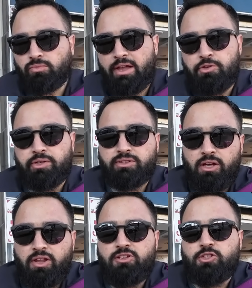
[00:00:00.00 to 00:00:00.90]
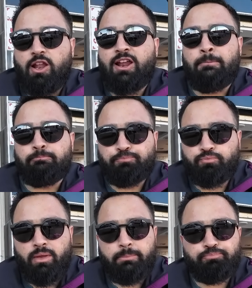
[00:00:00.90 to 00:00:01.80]
And you can tell they use a lot of
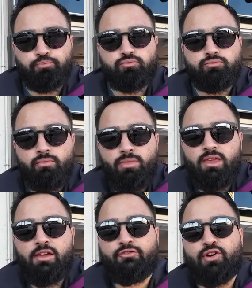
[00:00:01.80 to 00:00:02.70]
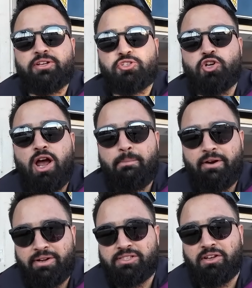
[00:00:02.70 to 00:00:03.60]
fresh
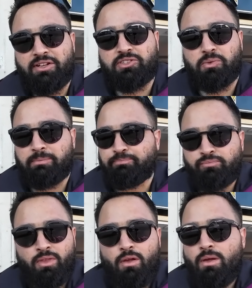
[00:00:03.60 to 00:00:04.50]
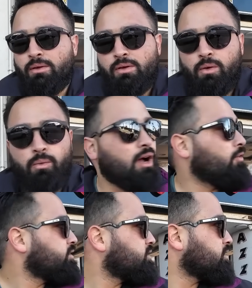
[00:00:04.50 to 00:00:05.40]
strawberries on this one. Wow,
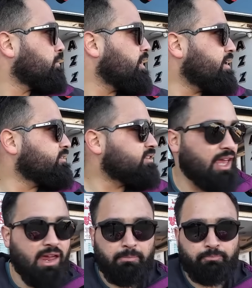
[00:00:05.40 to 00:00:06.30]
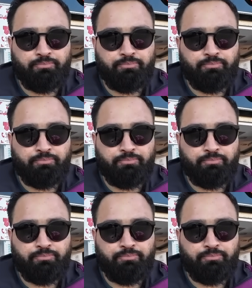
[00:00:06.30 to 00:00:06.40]
this is insane.